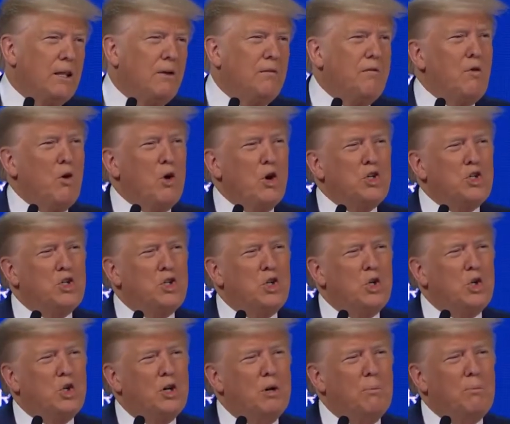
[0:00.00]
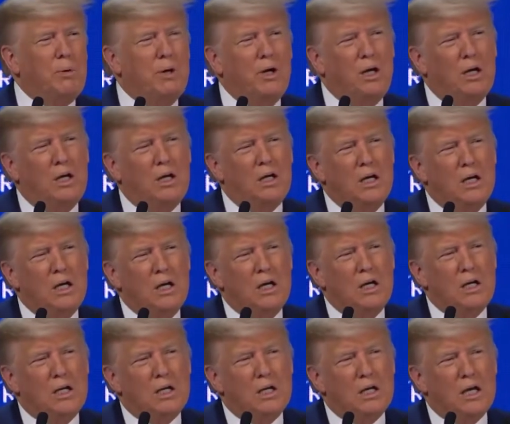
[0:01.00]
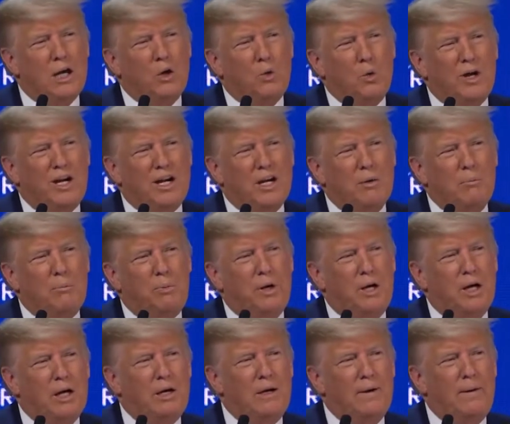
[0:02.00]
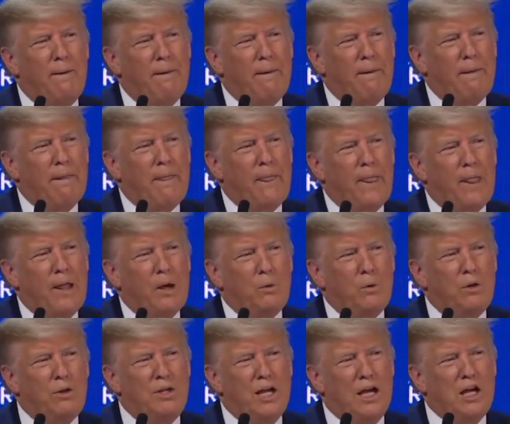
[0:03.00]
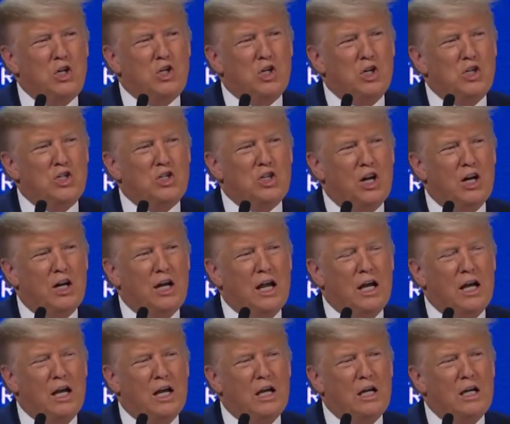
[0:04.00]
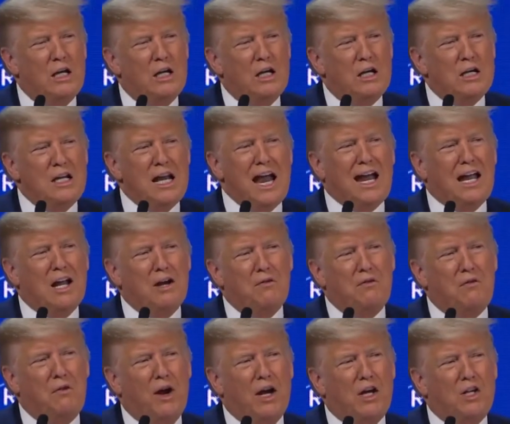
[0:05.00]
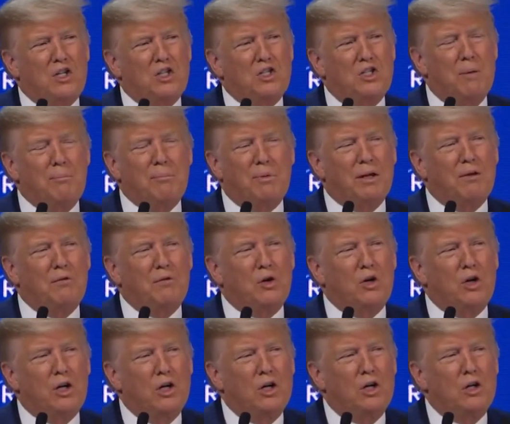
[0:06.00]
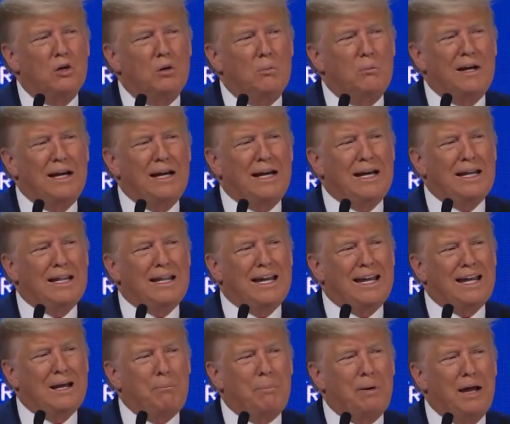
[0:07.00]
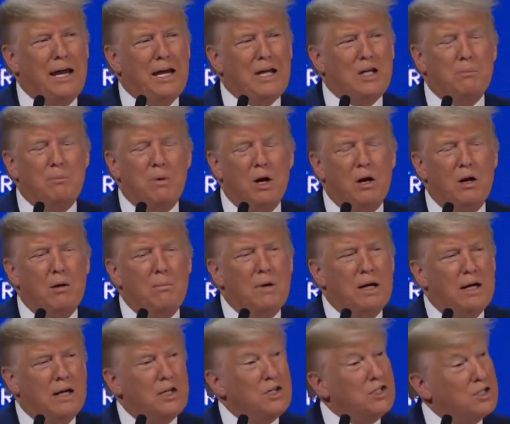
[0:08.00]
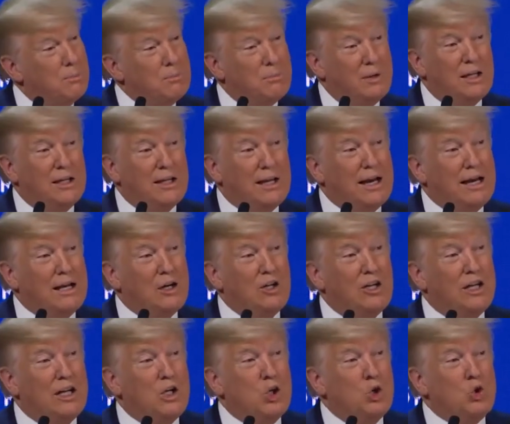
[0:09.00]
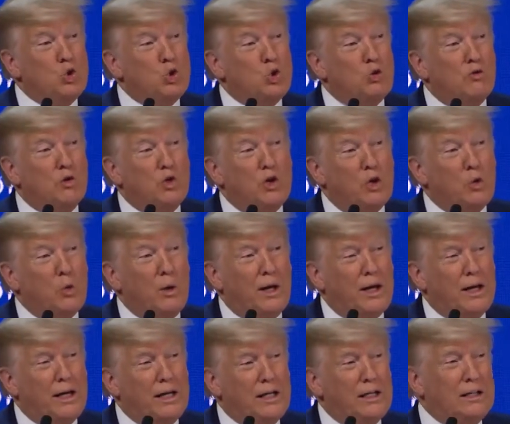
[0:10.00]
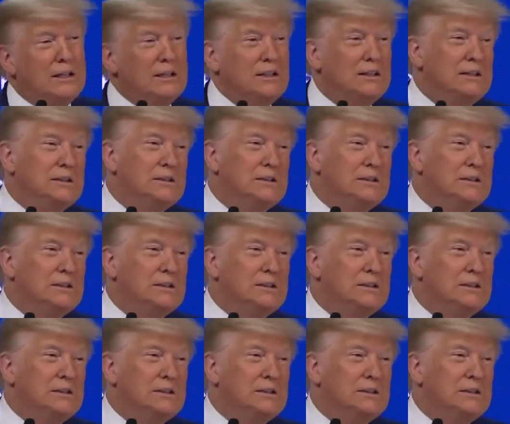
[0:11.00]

They're forced to compete, and we compete with nations that are getting negative rates, something very new, meaning they get paid to borrow money, something that I could get used to very quickly.